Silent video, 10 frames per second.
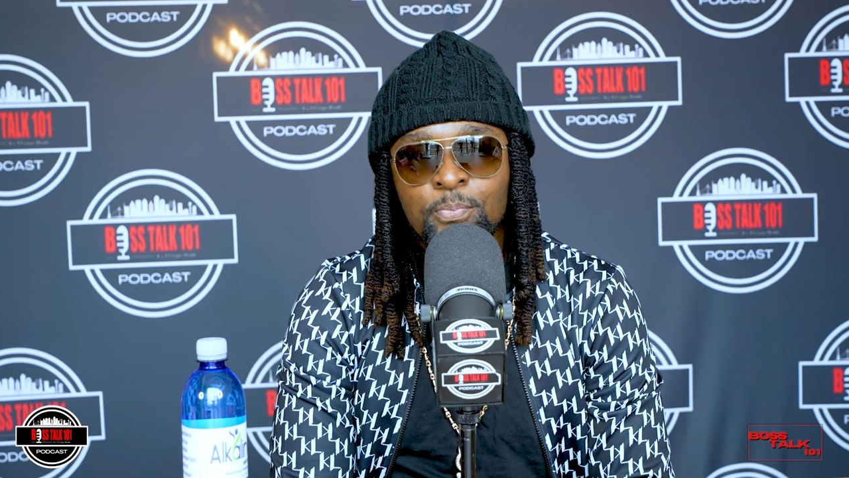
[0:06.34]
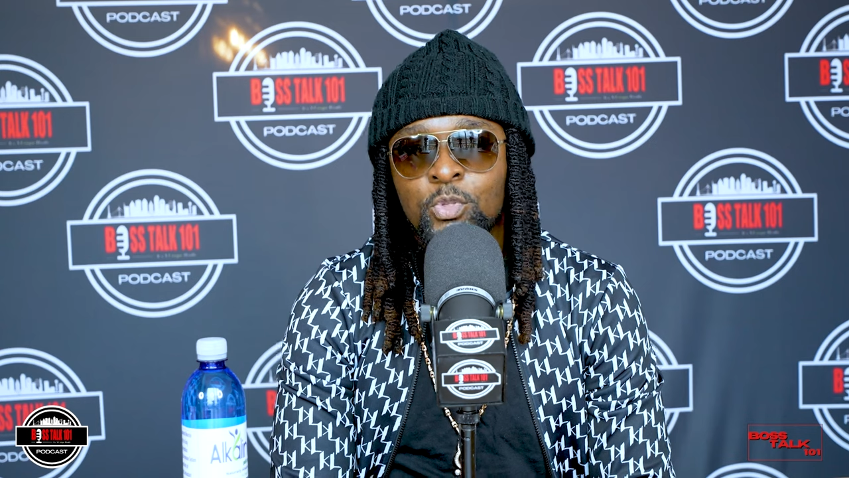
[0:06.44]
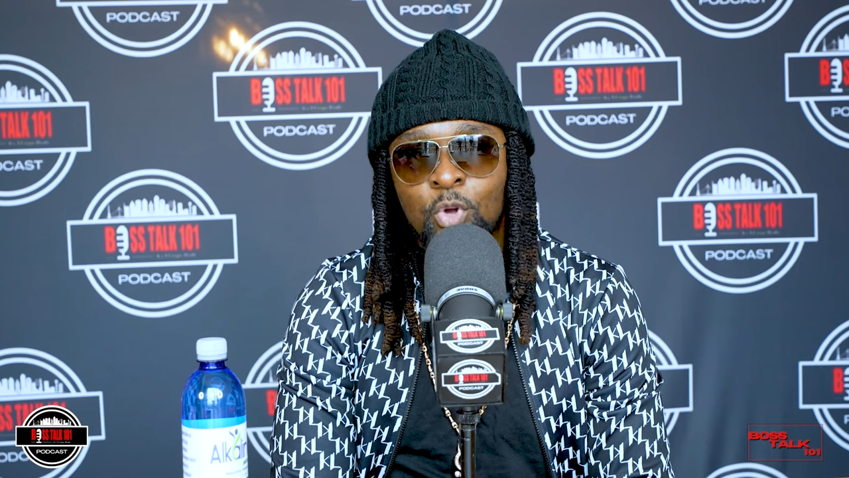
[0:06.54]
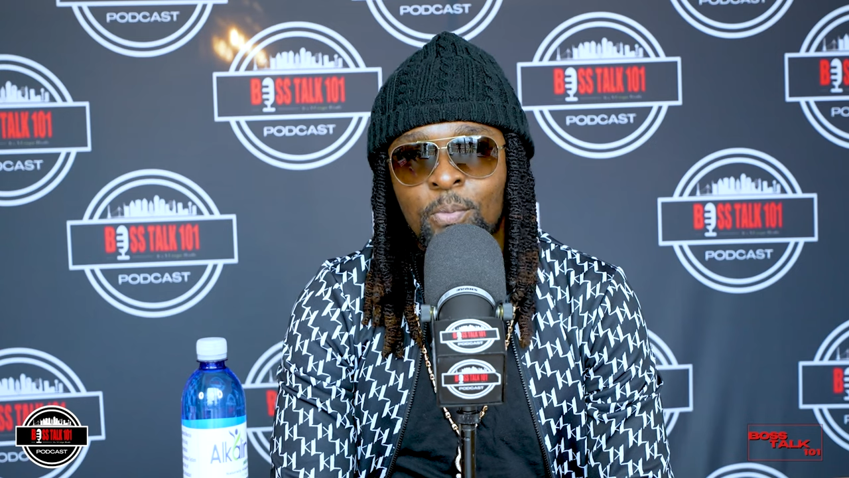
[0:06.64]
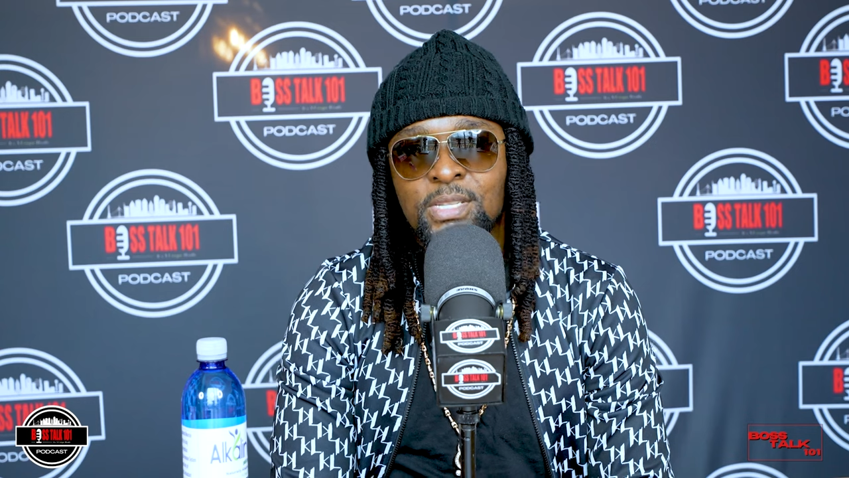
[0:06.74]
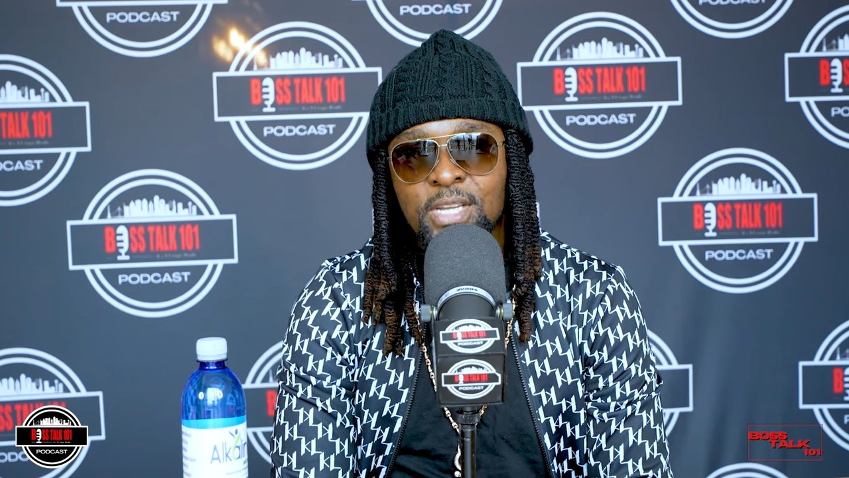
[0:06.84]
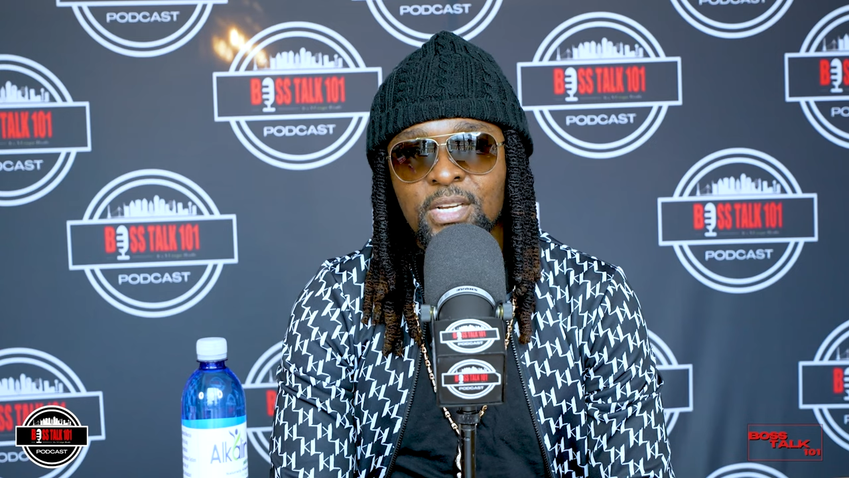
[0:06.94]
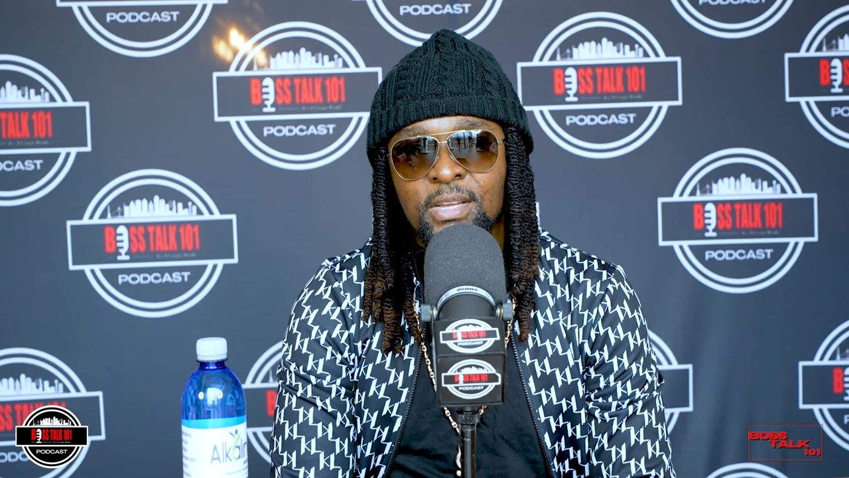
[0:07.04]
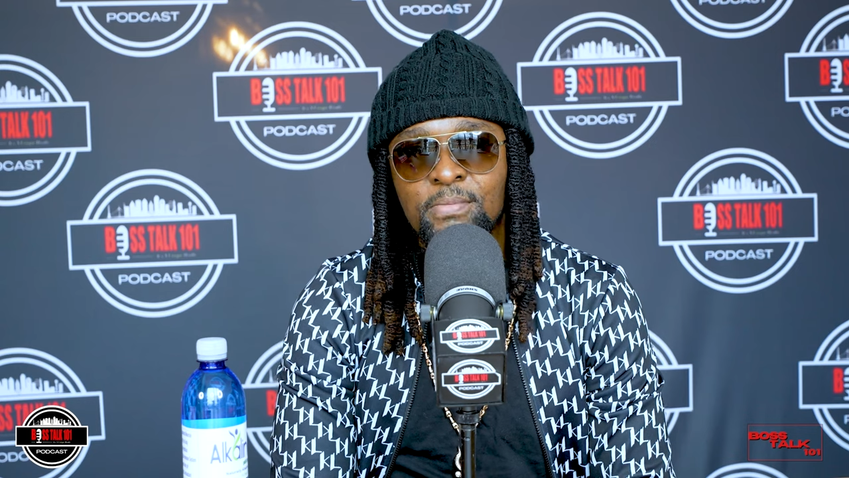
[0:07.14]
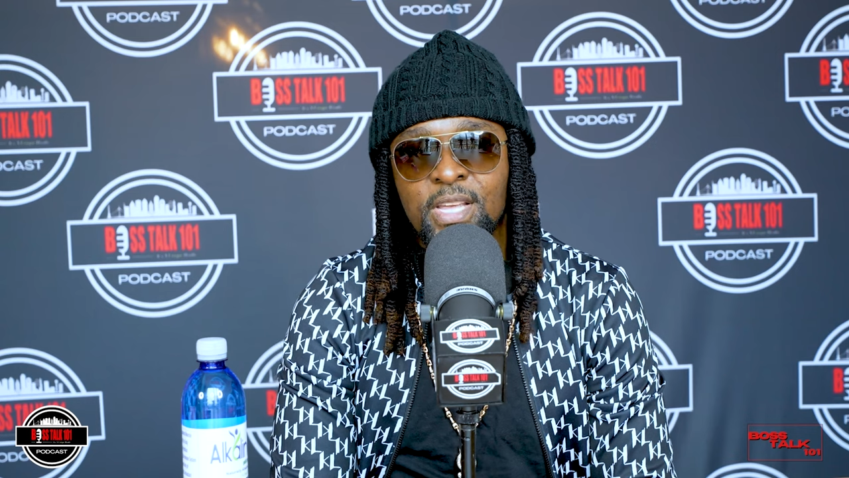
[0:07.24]
they put out my
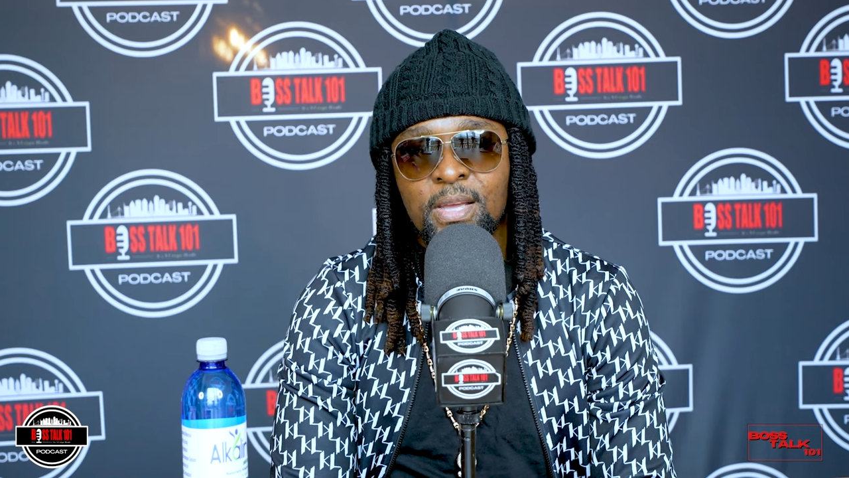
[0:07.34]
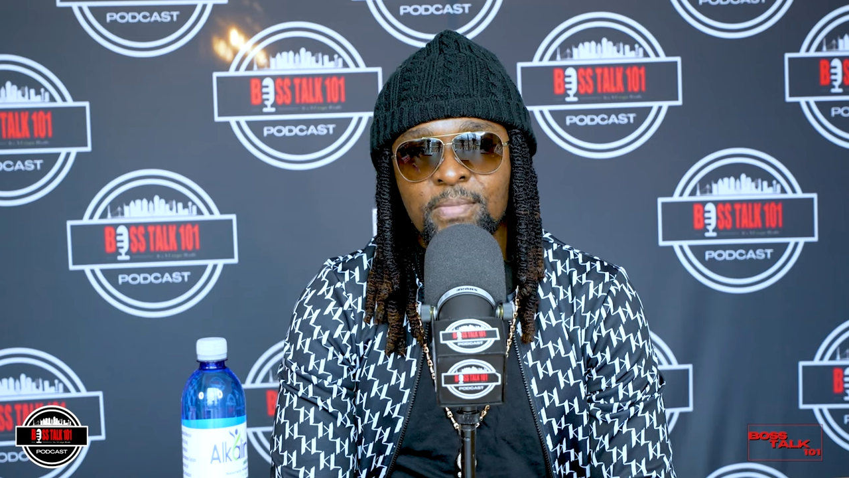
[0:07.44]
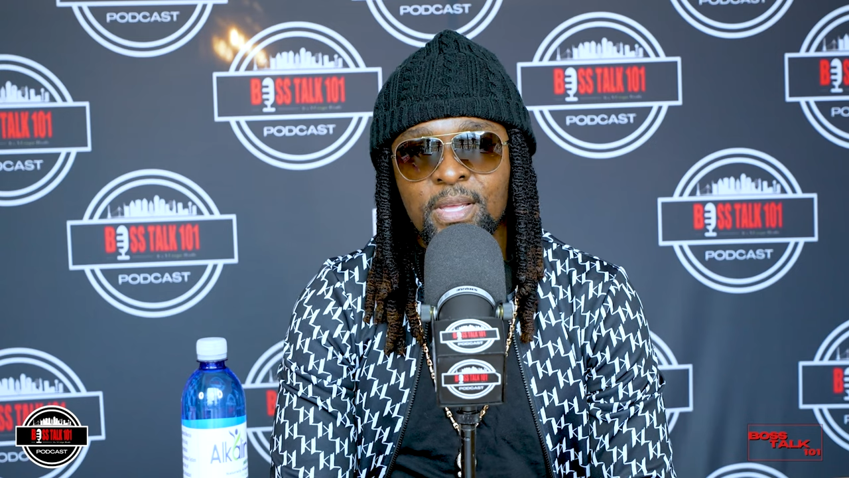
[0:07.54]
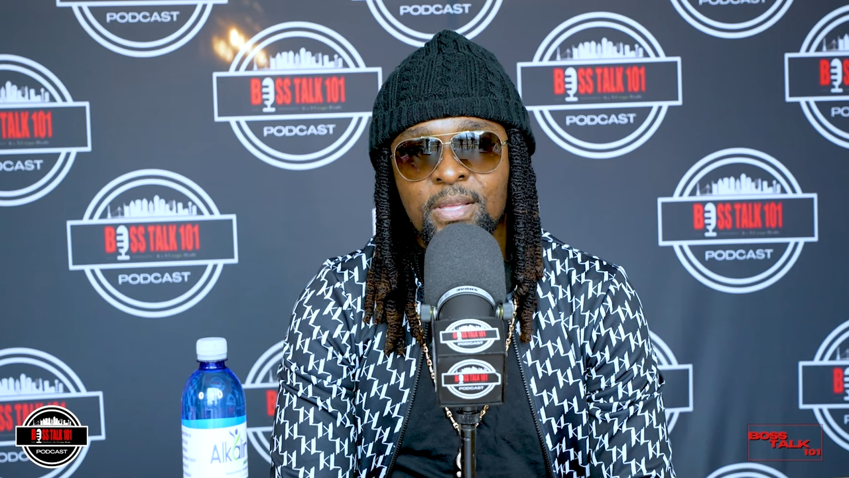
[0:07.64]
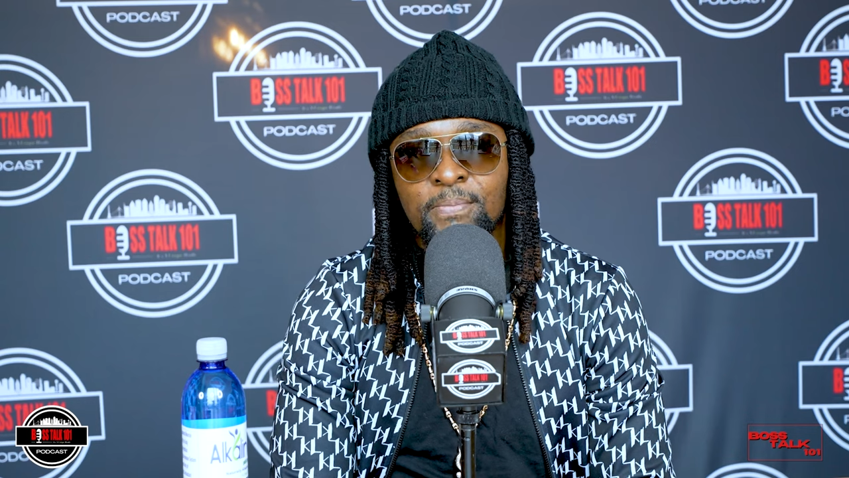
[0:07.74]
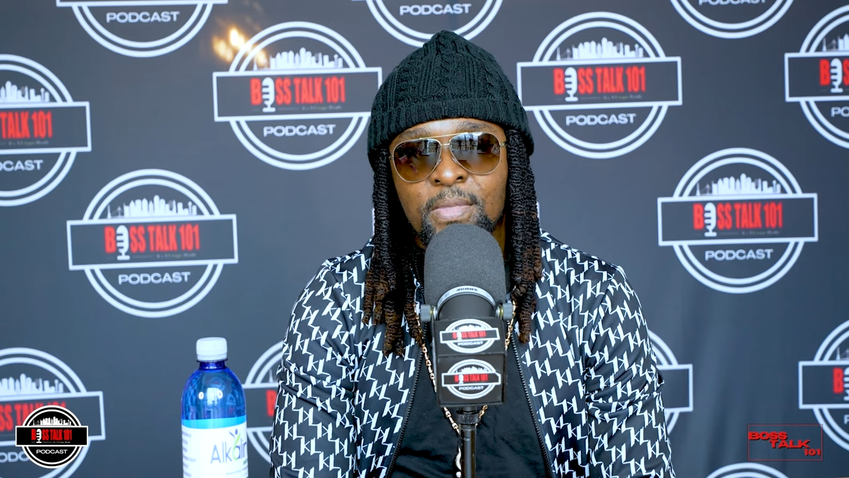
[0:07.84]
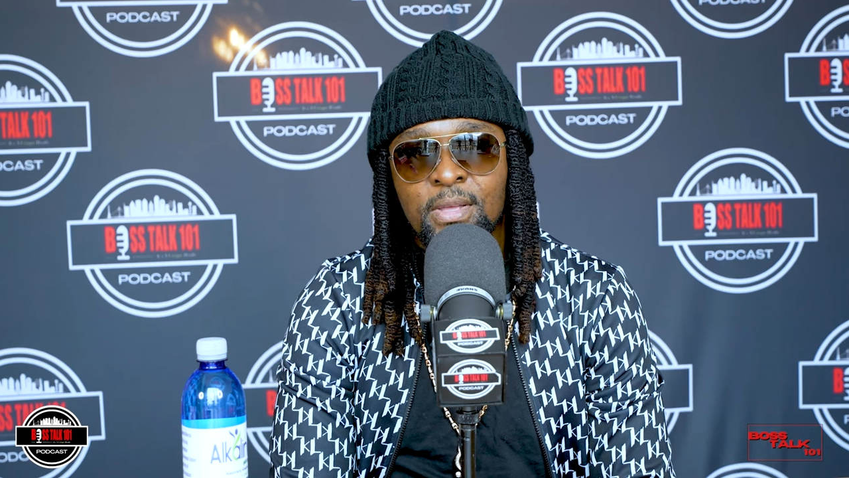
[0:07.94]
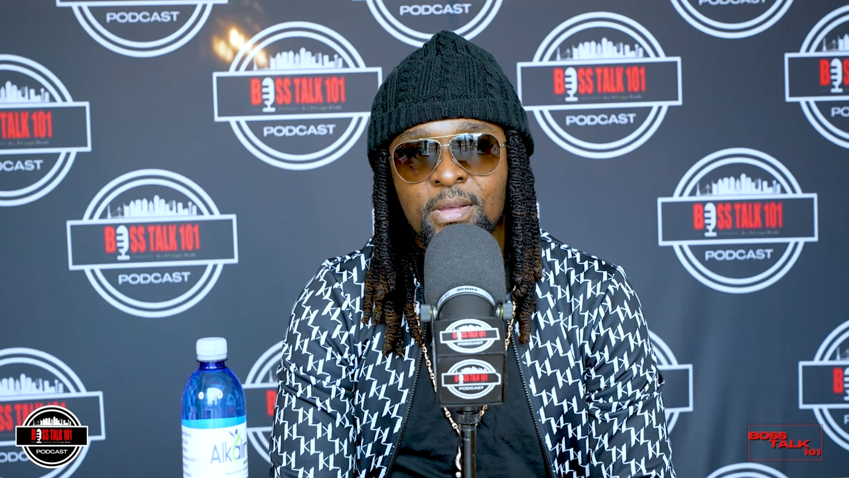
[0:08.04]
song them time there,